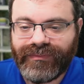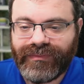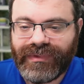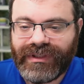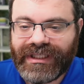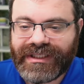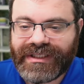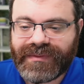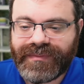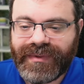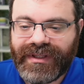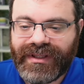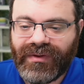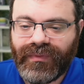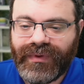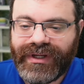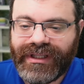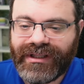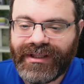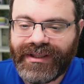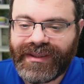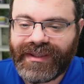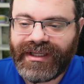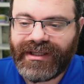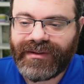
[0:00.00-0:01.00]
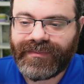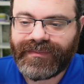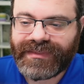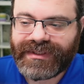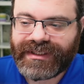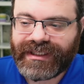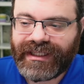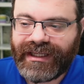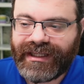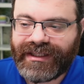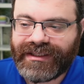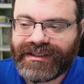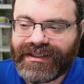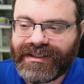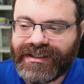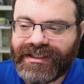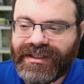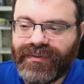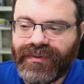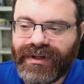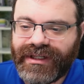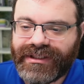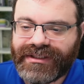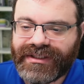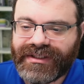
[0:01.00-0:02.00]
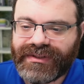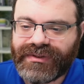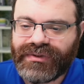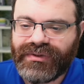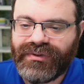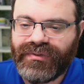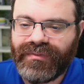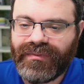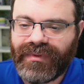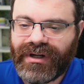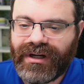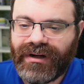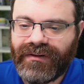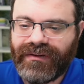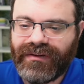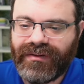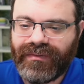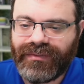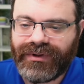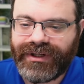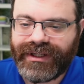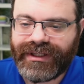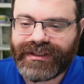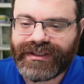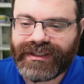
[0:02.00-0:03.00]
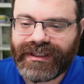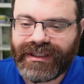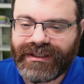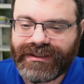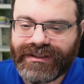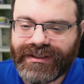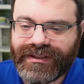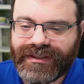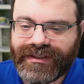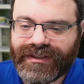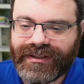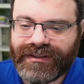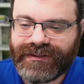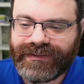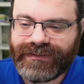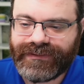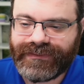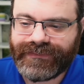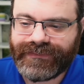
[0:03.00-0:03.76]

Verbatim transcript: let's spin the wheel of themes and see what tomorrow brings us.